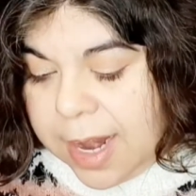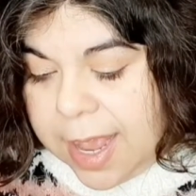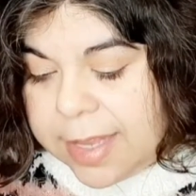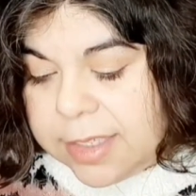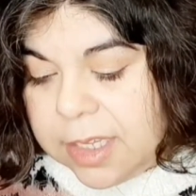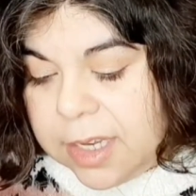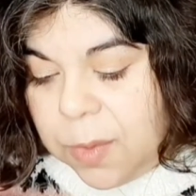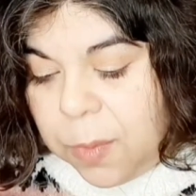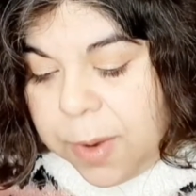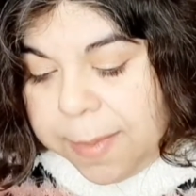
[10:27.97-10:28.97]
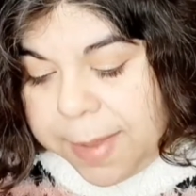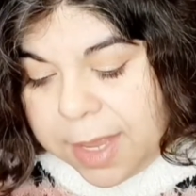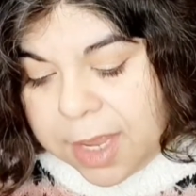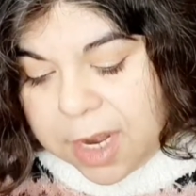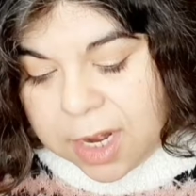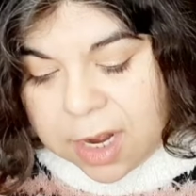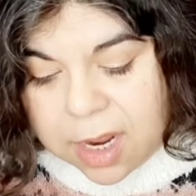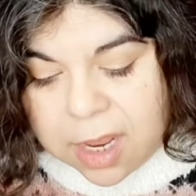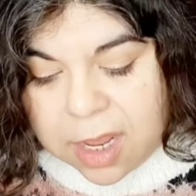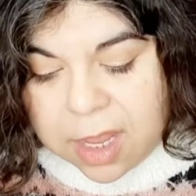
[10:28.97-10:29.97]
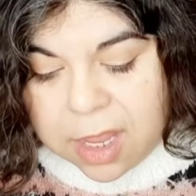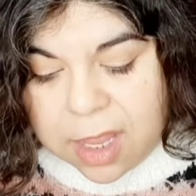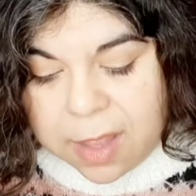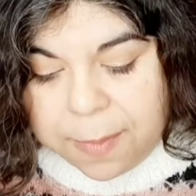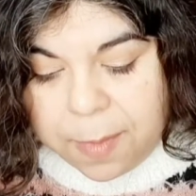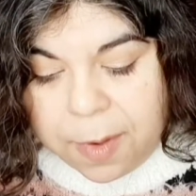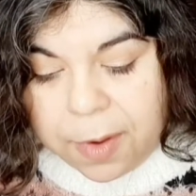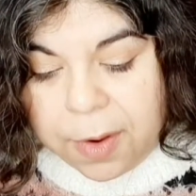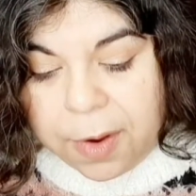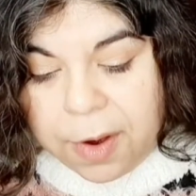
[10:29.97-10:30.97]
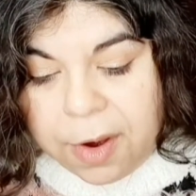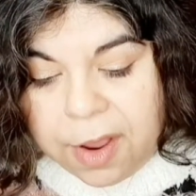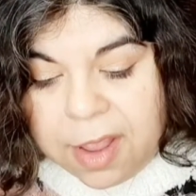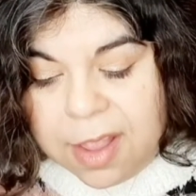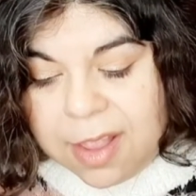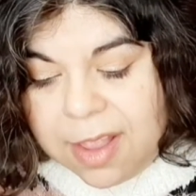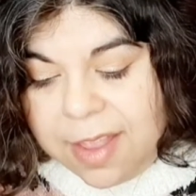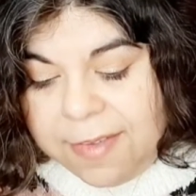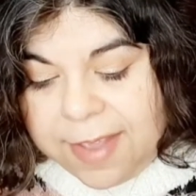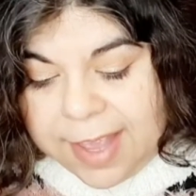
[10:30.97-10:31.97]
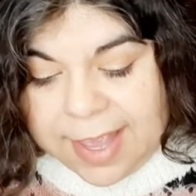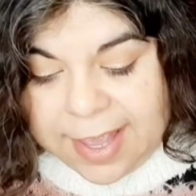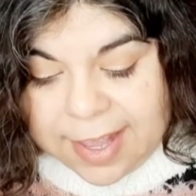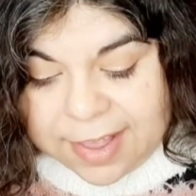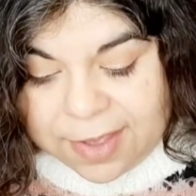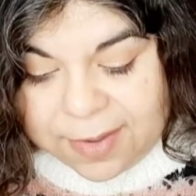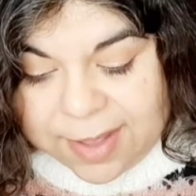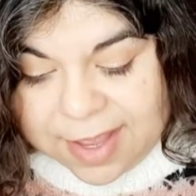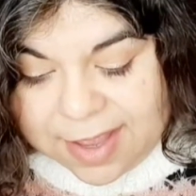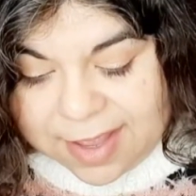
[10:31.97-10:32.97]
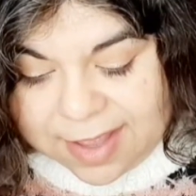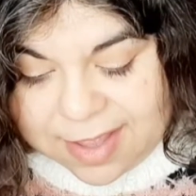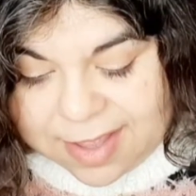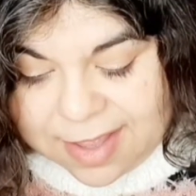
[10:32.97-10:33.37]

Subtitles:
It has a little ribbon marker, if I can get to it.